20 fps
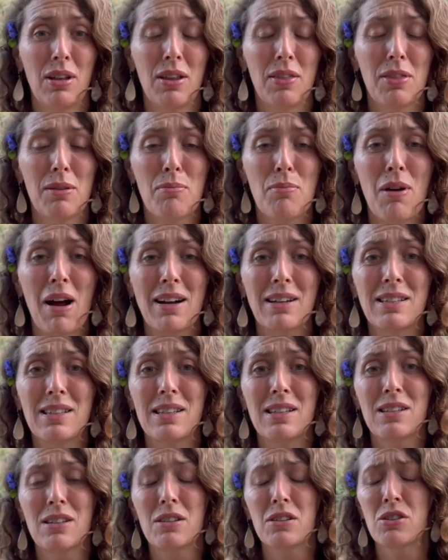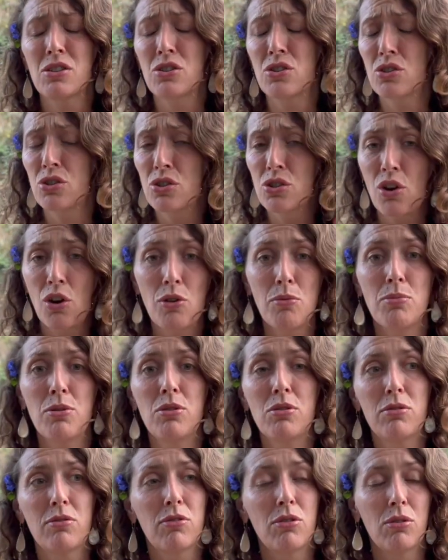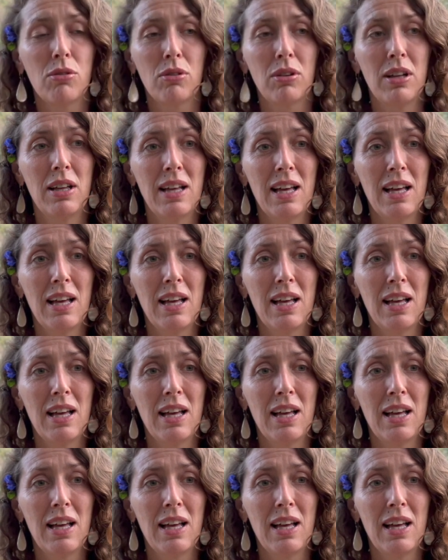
The practices are so beautiful,